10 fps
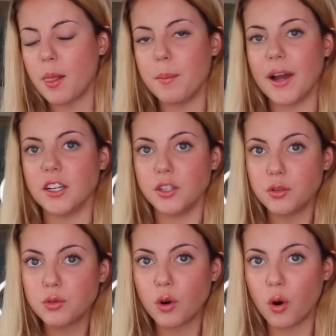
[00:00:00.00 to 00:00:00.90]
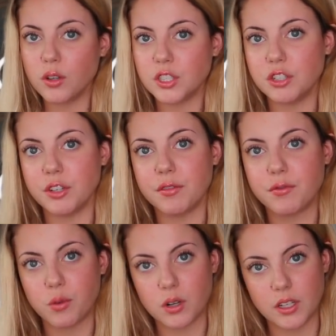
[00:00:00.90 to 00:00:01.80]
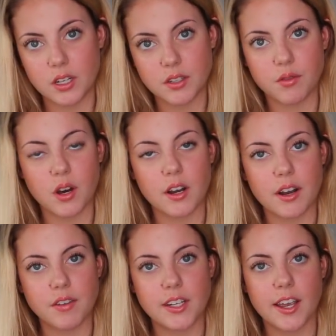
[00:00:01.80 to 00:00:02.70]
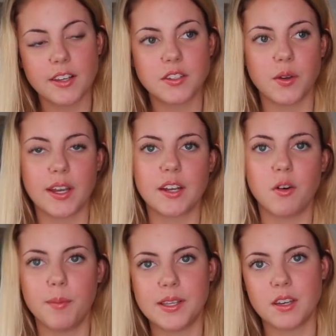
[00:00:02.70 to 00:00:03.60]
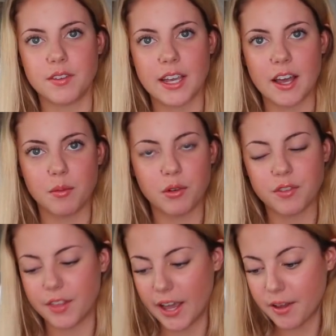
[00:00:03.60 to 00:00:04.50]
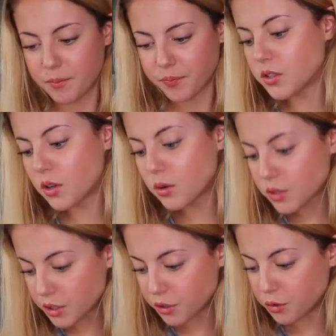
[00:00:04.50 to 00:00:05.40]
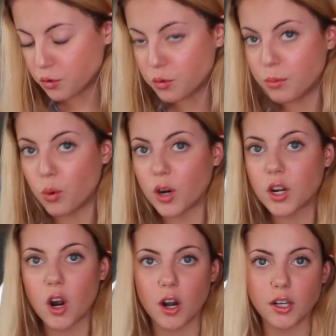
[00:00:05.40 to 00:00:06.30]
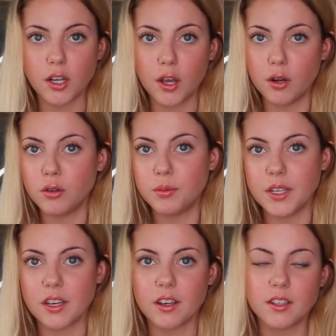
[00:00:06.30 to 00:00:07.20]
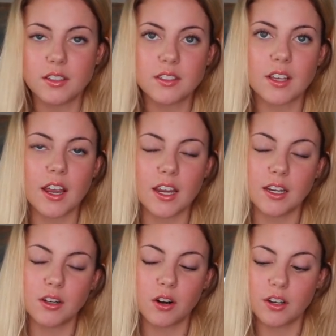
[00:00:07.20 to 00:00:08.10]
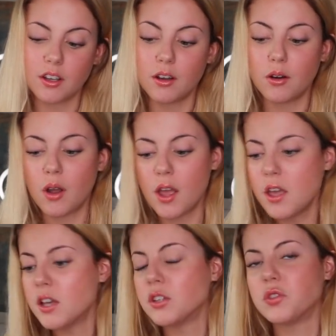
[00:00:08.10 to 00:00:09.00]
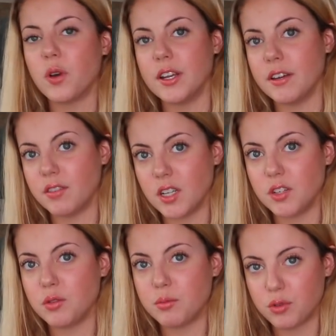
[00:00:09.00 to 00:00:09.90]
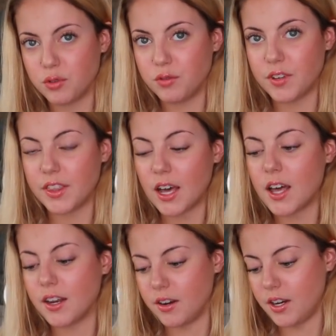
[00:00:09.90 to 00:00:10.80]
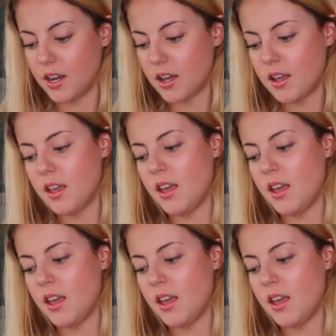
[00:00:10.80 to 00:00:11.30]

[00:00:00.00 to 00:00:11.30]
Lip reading: my new goal is to drink 4 liters of water every day, so I can hold myself accountable for that. Also to do more cardio, because I hate cardio, so I definitely need to improve in that area.